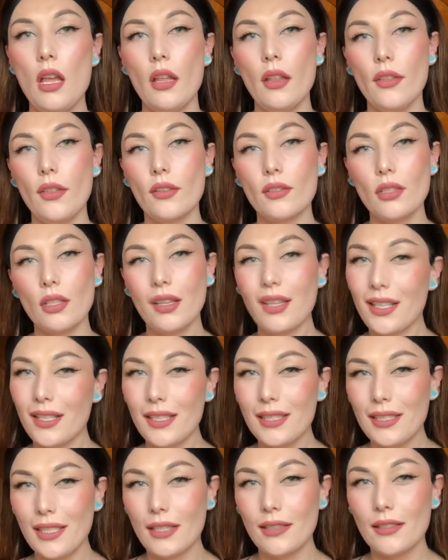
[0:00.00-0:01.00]
There's a lot of
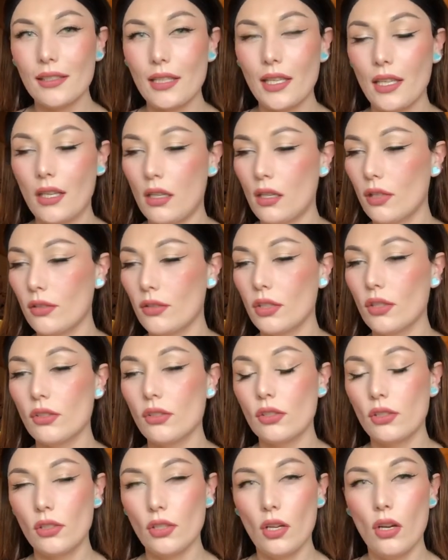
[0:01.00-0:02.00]
scents that are
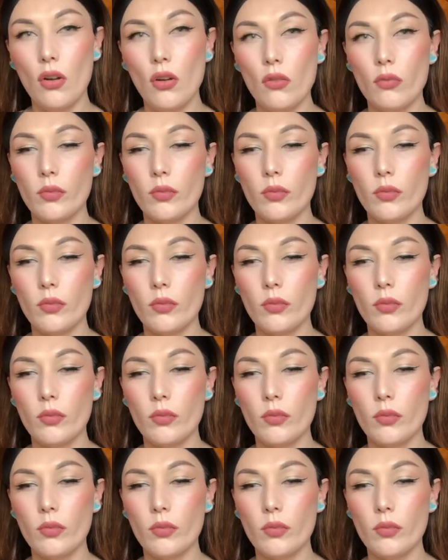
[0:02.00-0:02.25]
just so